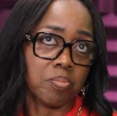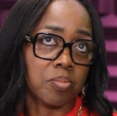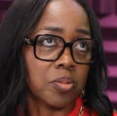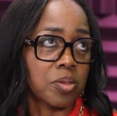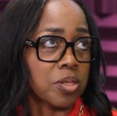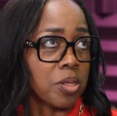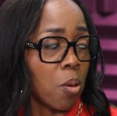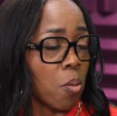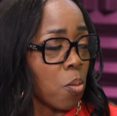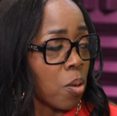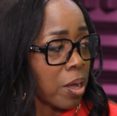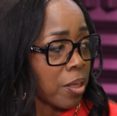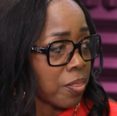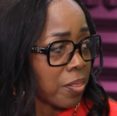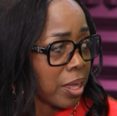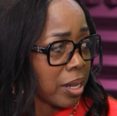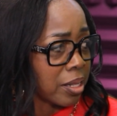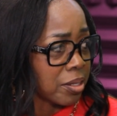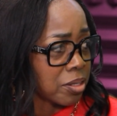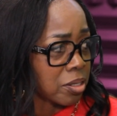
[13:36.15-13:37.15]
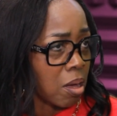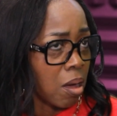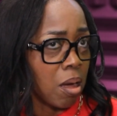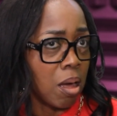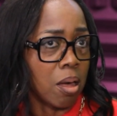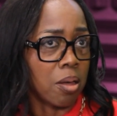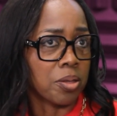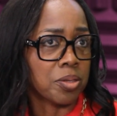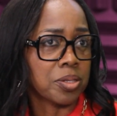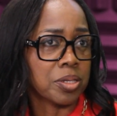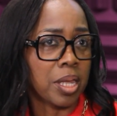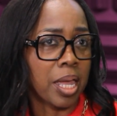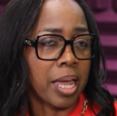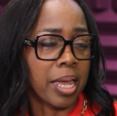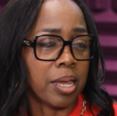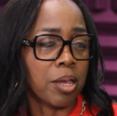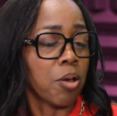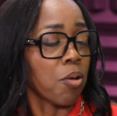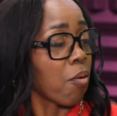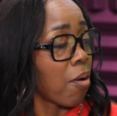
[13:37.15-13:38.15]
someone that has caused
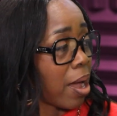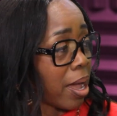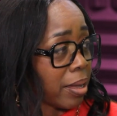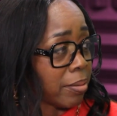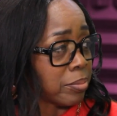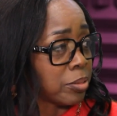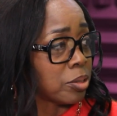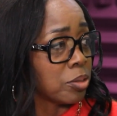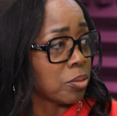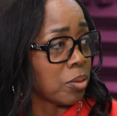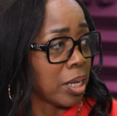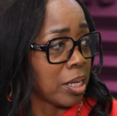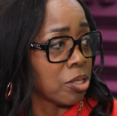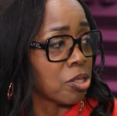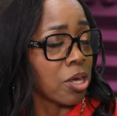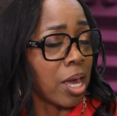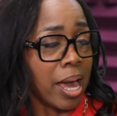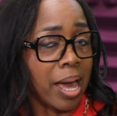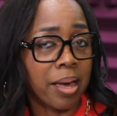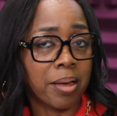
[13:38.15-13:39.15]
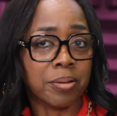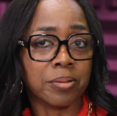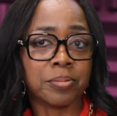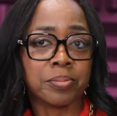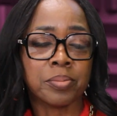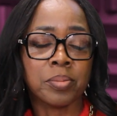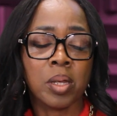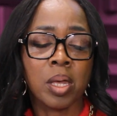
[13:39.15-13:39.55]
a crime to a child